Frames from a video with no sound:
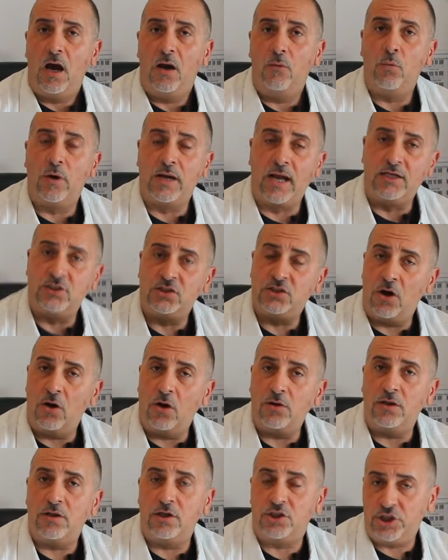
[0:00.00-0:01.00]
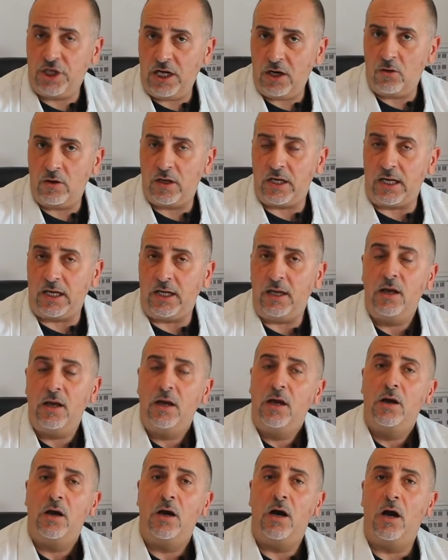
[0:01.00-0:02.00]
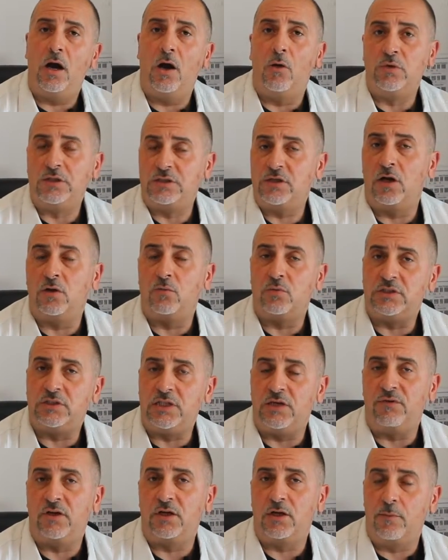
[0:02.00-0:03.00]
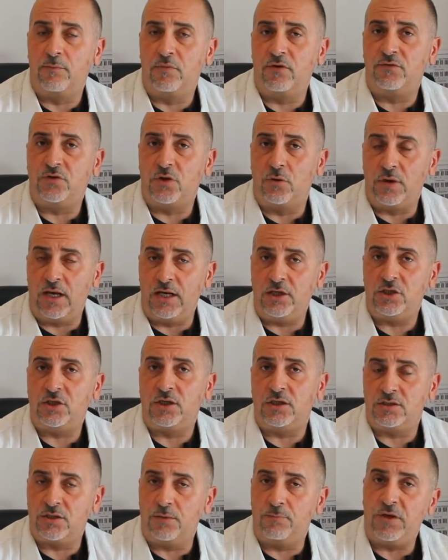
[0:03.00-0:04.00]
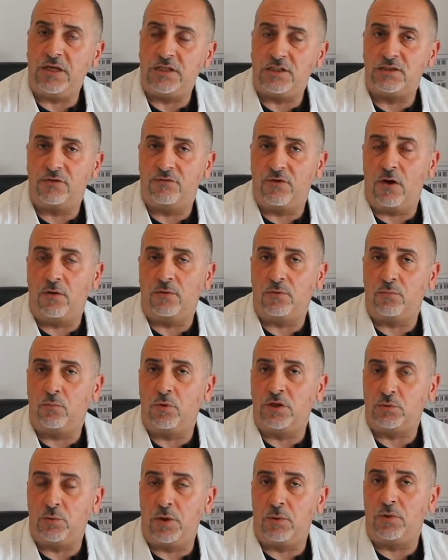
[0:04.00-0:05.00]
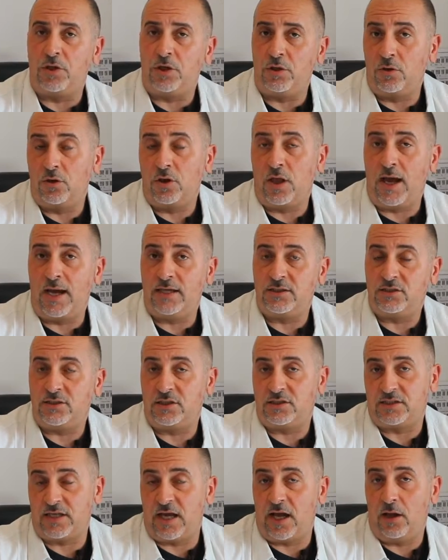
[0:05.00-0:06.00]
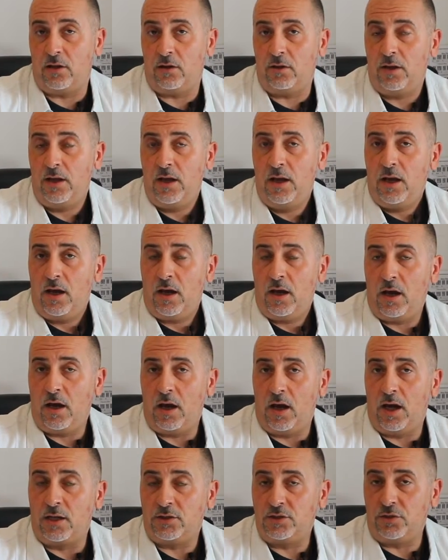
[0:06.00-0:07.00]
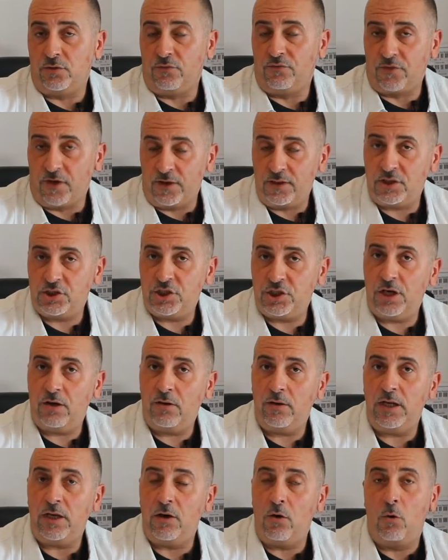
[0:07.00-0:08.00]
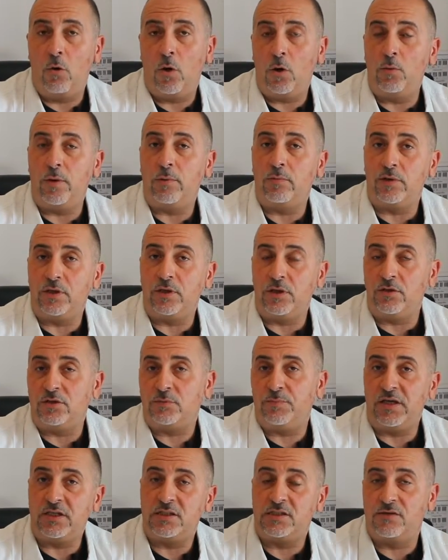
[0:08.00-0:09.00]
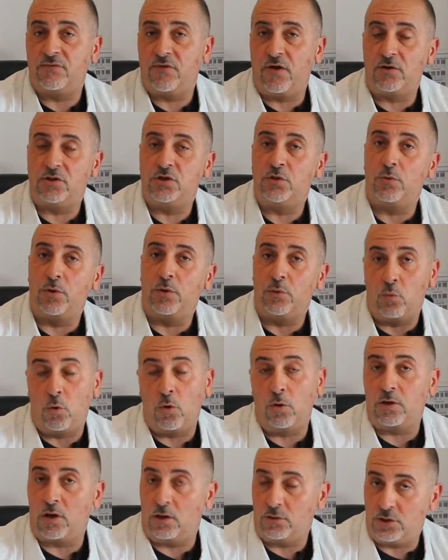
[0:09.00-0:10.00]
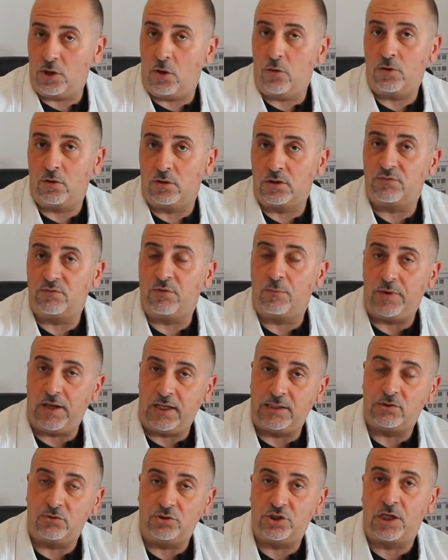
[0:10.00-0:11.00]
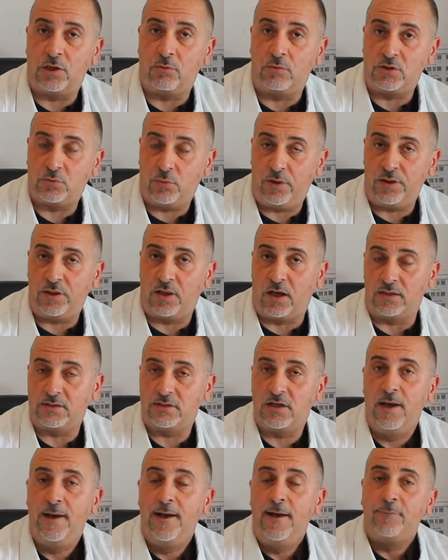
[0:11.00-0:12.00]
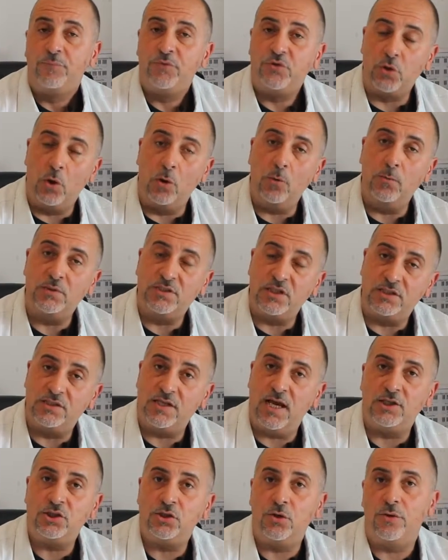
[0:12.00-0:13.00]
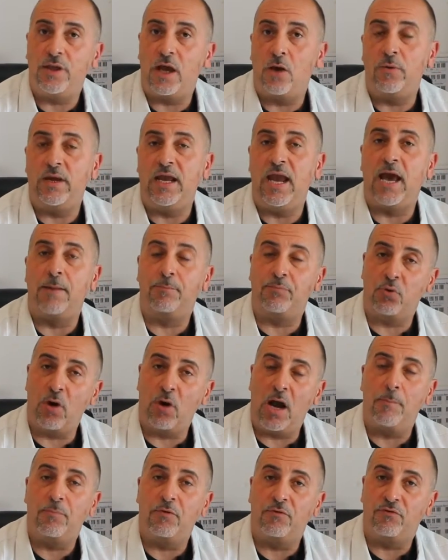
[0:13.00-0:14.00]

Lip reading: When I started the charity, we started receiving a number of donations and pieces of art which we would utilize to sell to fund the charity, or we would use pieces of art to reward our donors for being so generous with us. So it was essential that we had proper